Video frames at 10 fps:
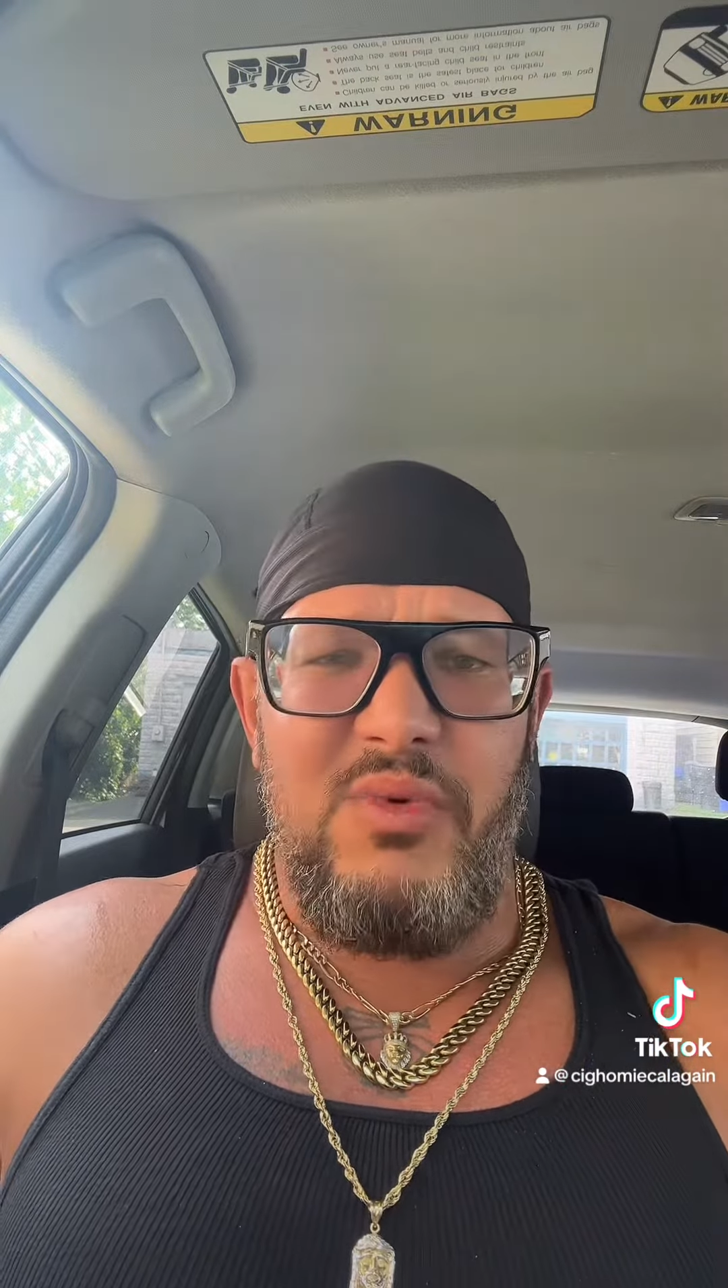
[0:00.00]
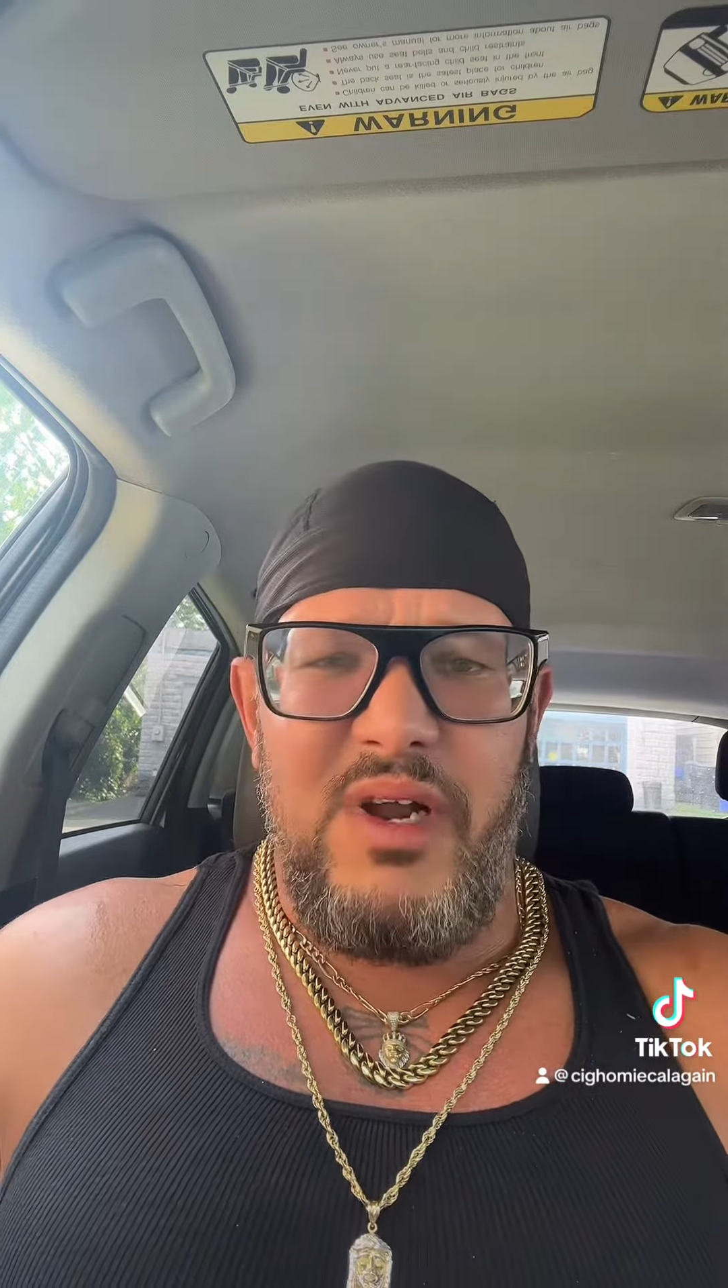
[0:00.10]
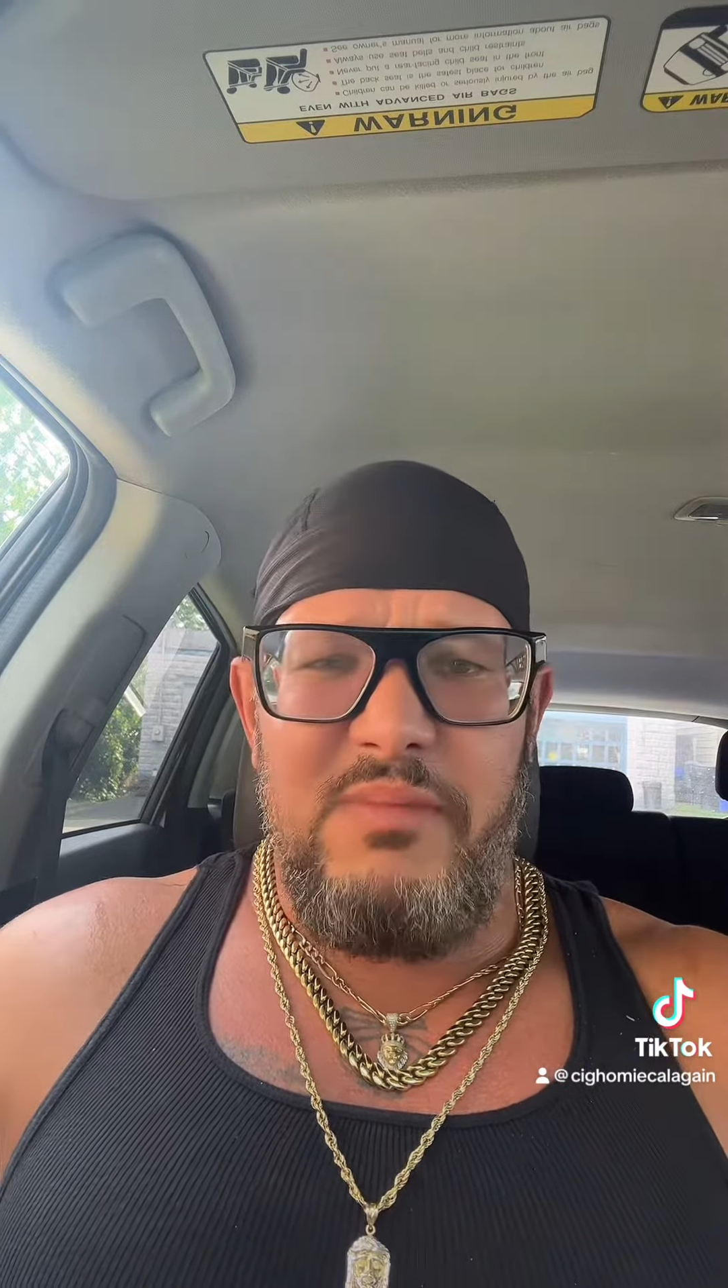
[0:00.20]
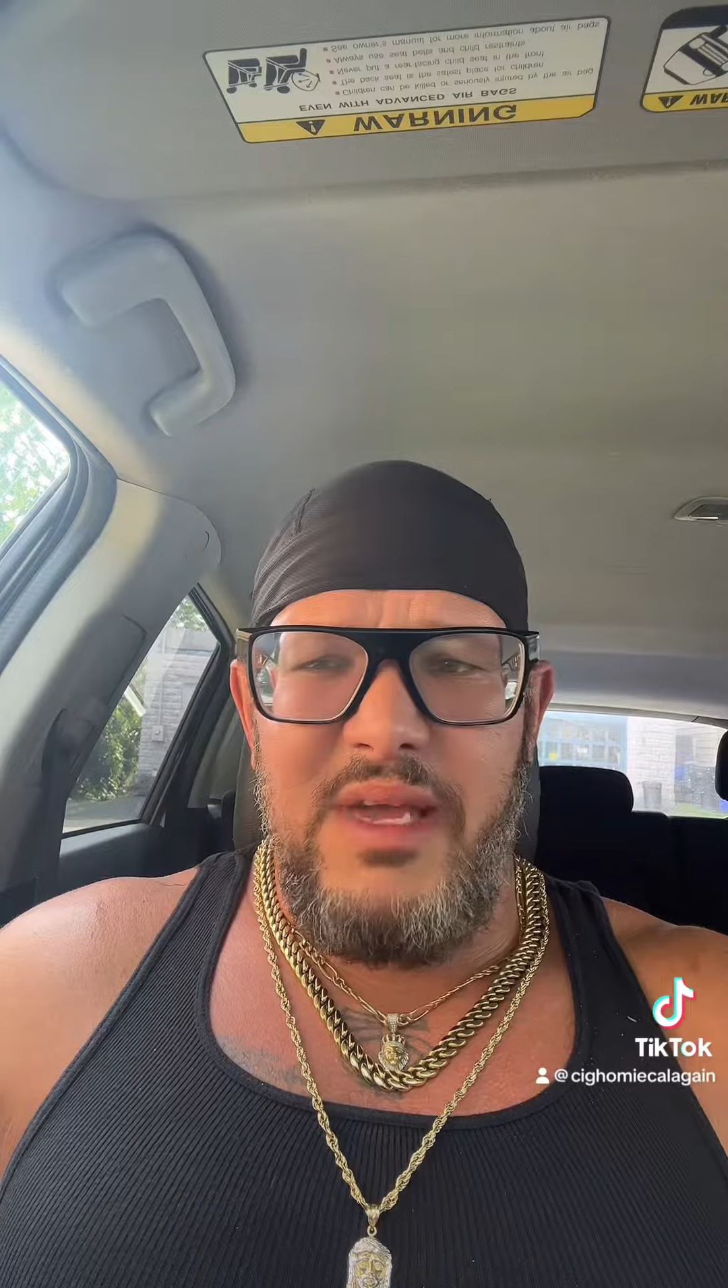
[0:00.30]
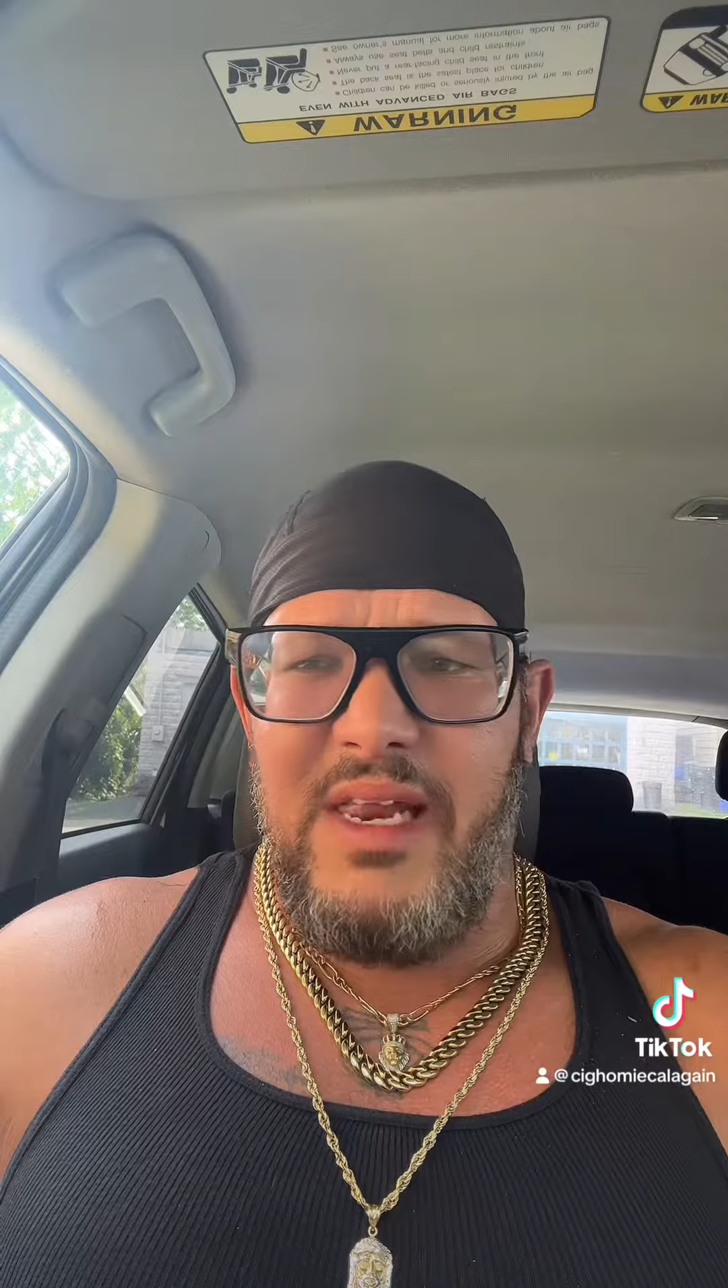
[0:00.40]
want
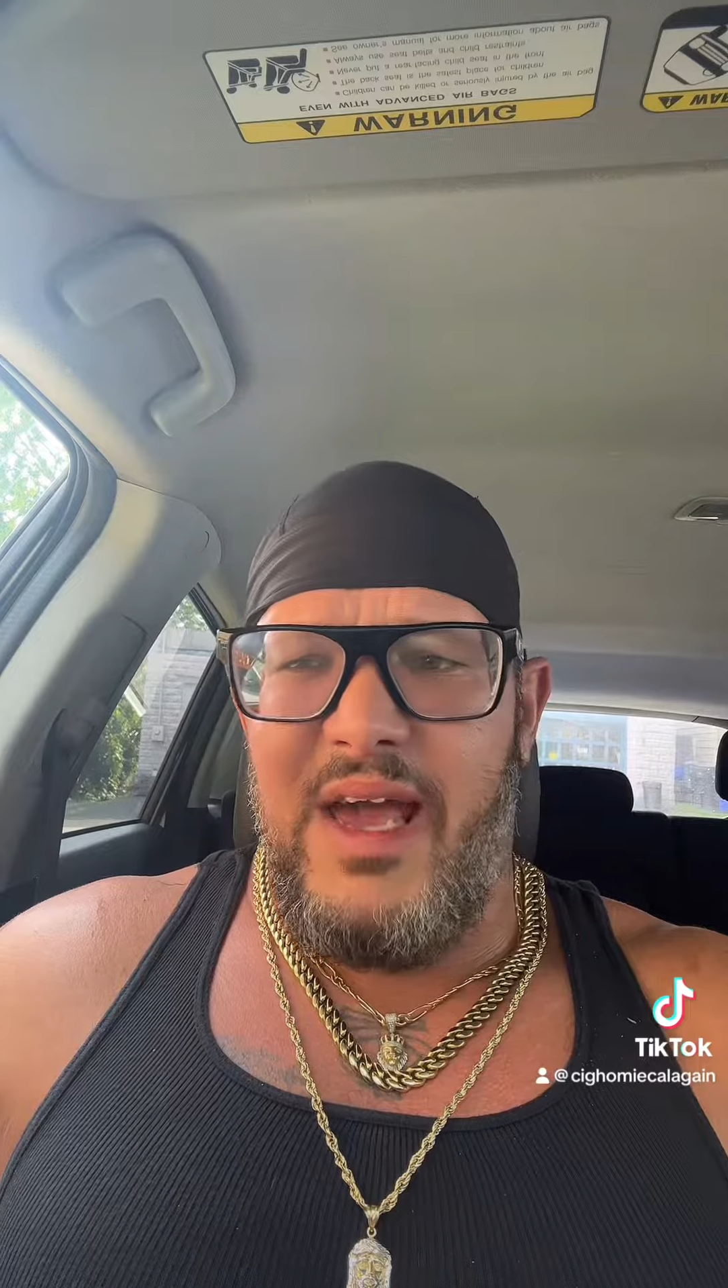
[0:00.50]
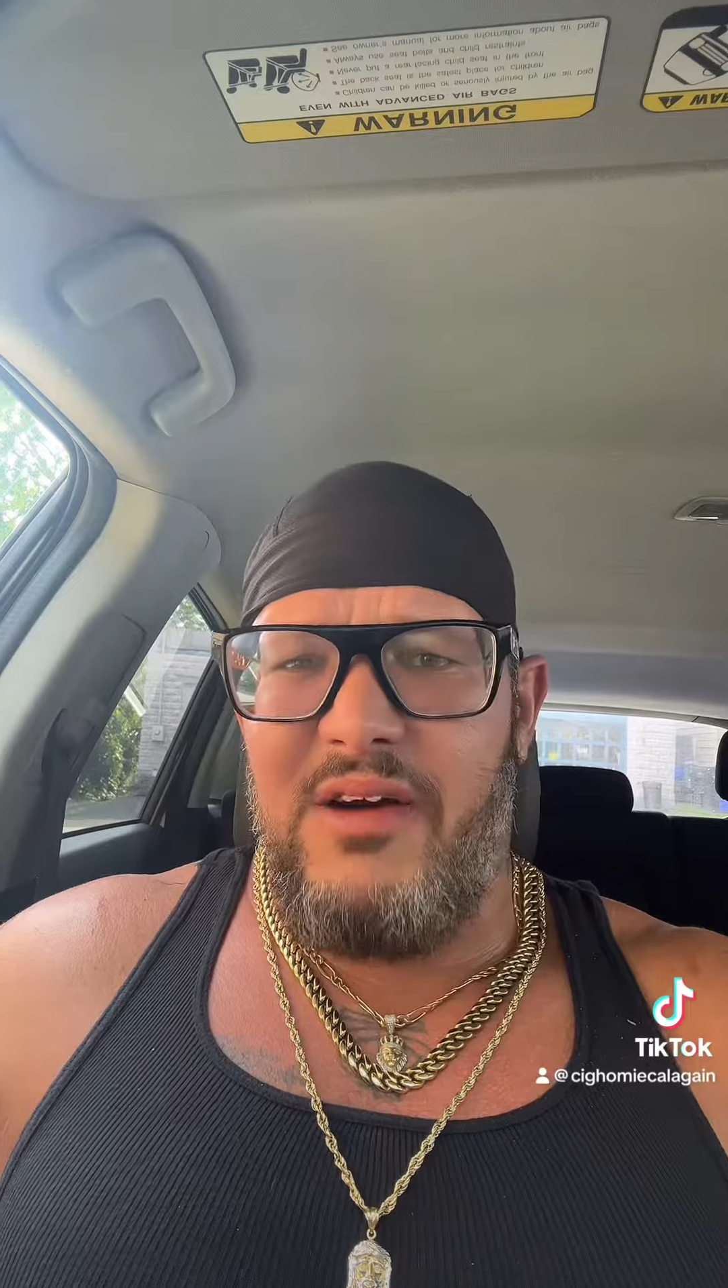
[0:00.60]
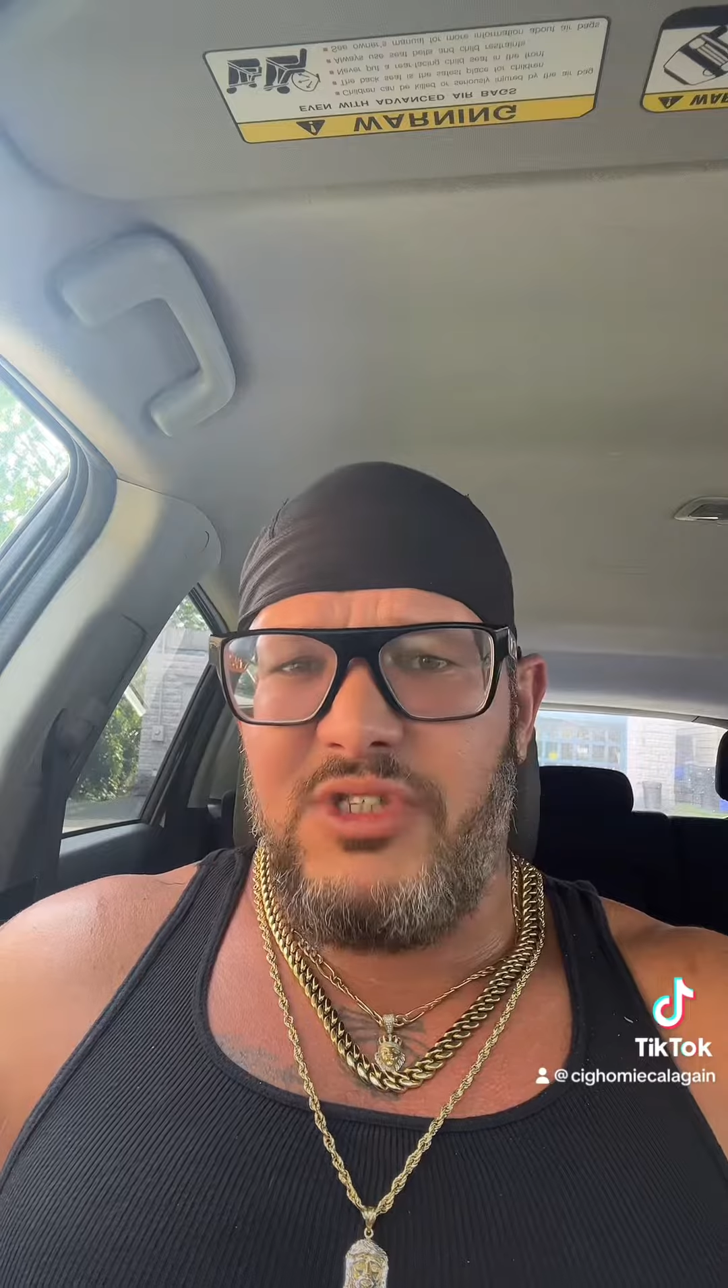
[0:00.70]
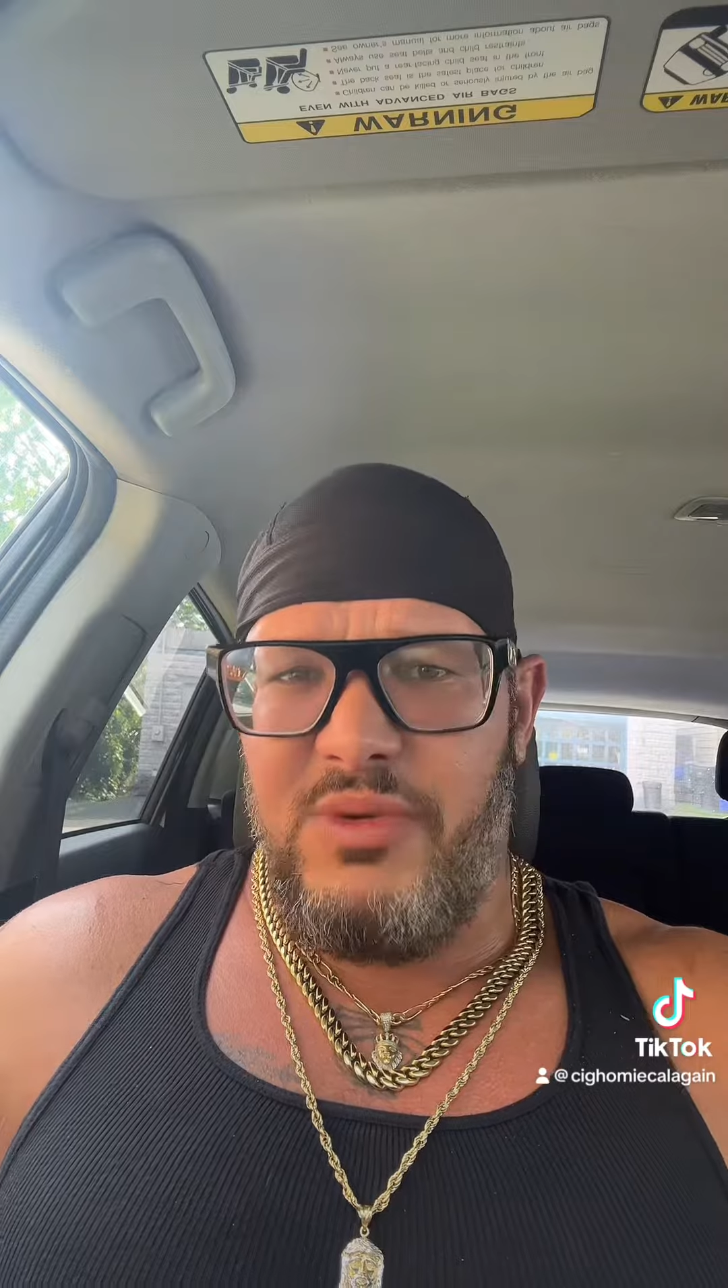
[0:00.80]
to be in a house.